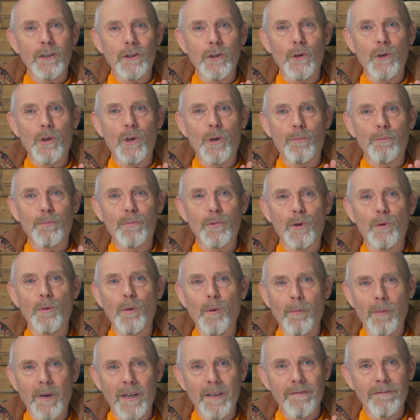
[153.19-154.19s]
you could
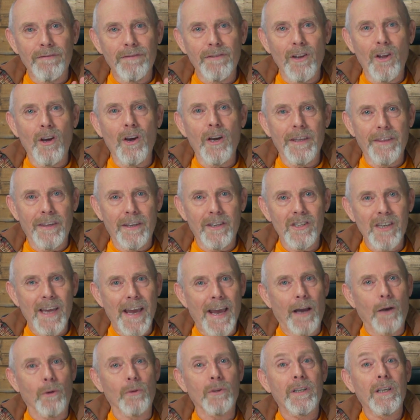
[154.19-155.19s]
probably fly this
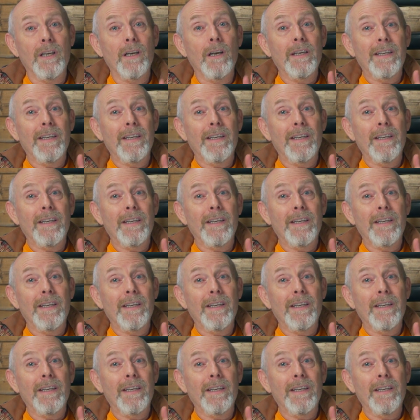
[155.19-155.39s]
out